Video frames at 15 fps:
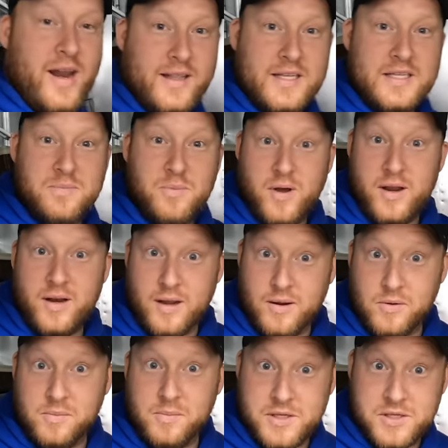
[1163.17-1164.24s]
At this point, I
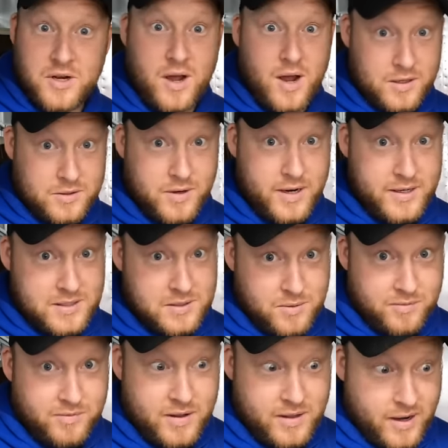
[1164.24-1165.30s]
wouldn't be shocked, right? Since
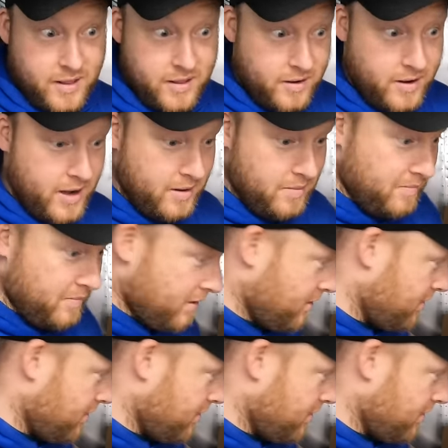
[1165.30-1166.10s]
we found that other item.